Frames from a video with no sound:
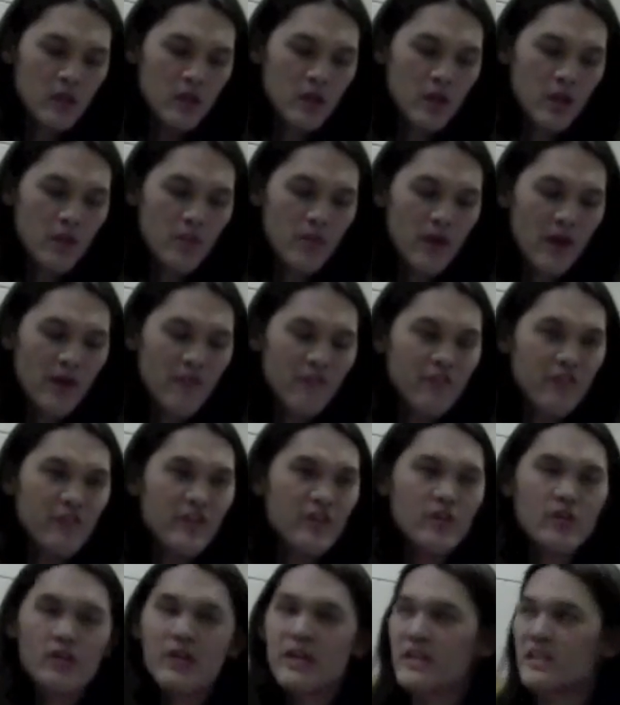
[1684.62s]
I
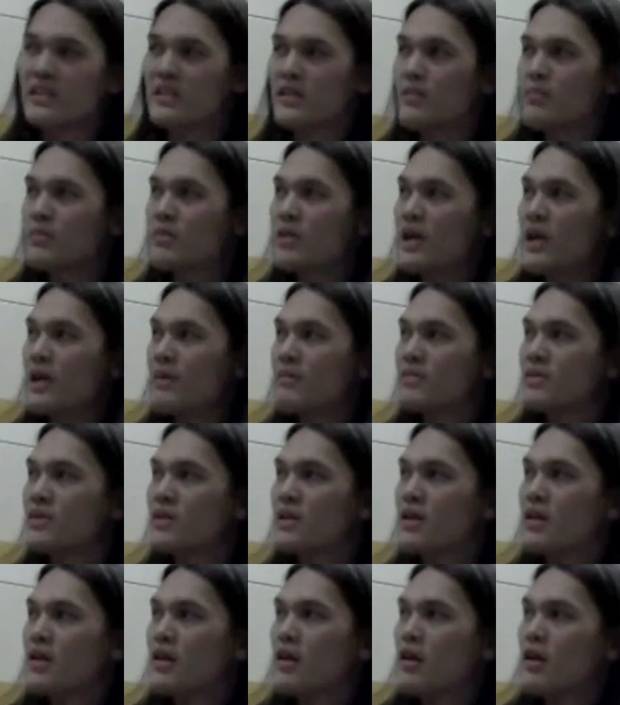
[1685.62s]
feel like sometimes
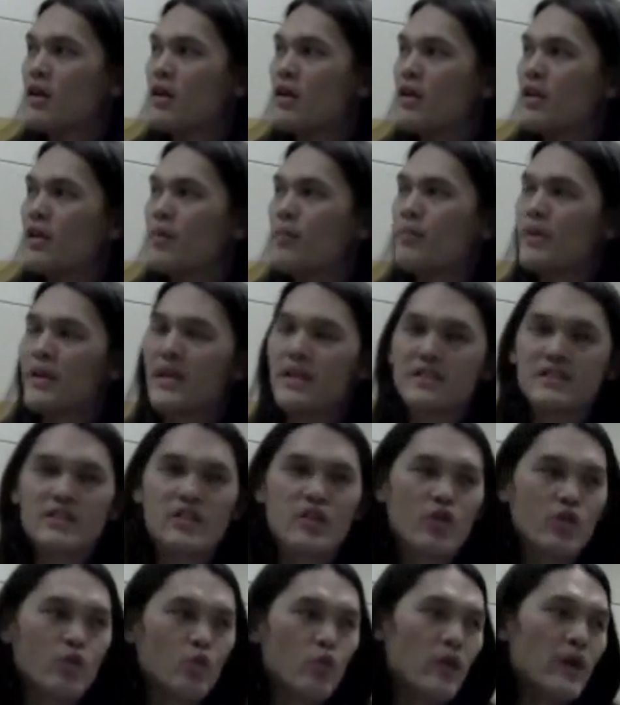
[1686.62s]
the
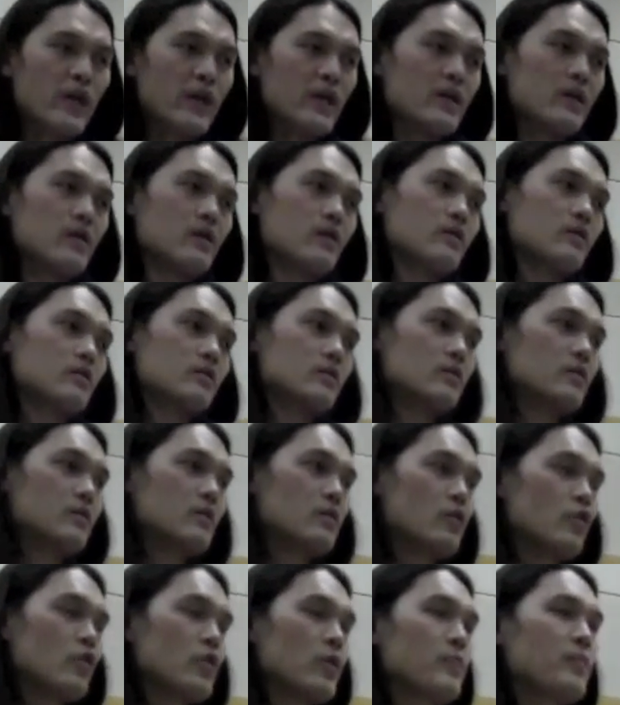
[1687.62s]
biggest threat
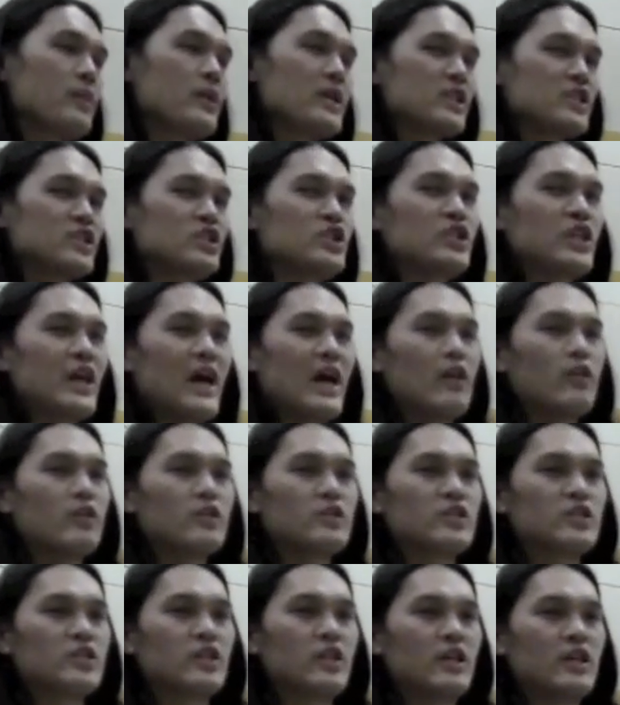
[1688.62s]
or the biggest
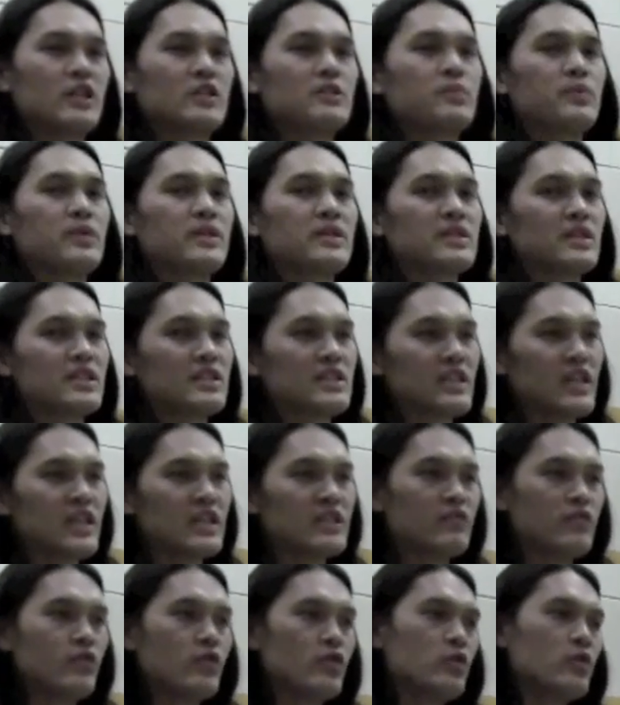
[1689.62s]
challenge to us being
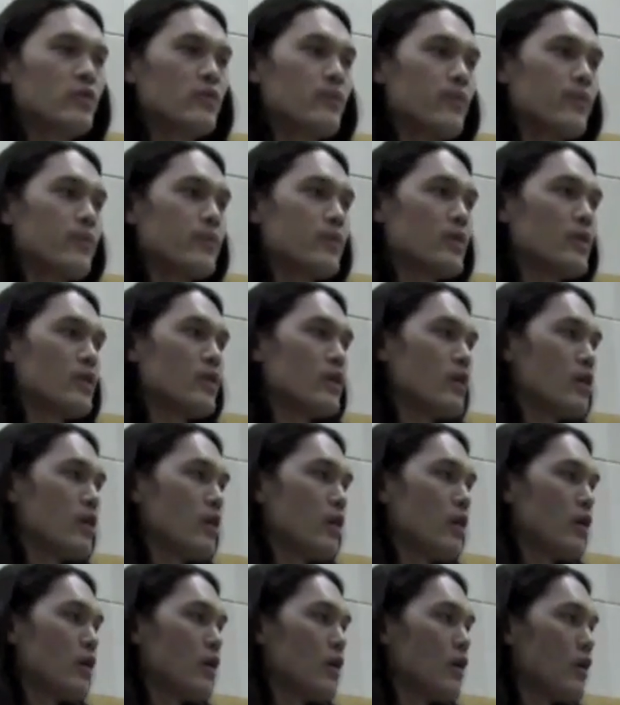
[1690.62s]
successful
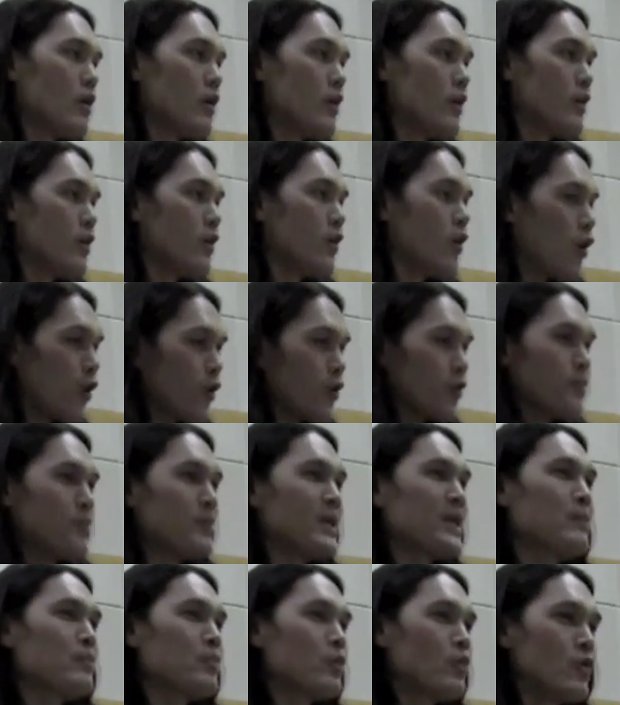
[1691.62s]
are the
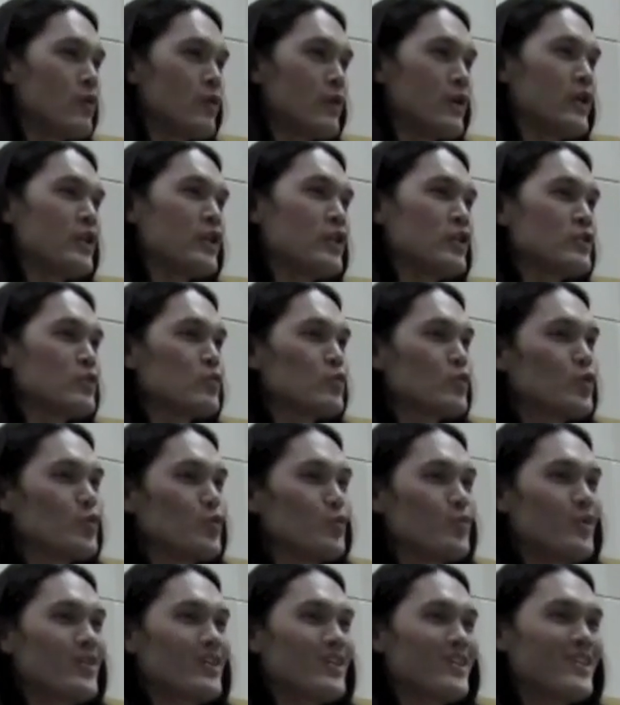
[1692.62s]
people in this
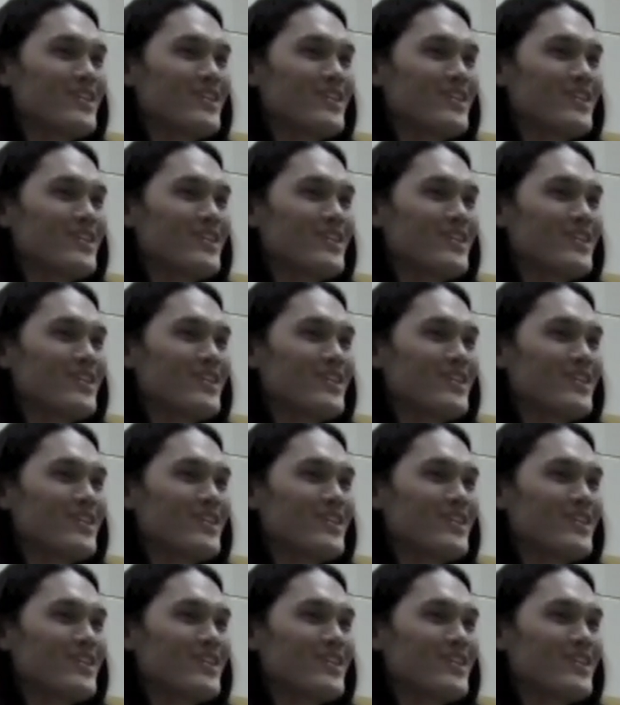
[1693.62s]
room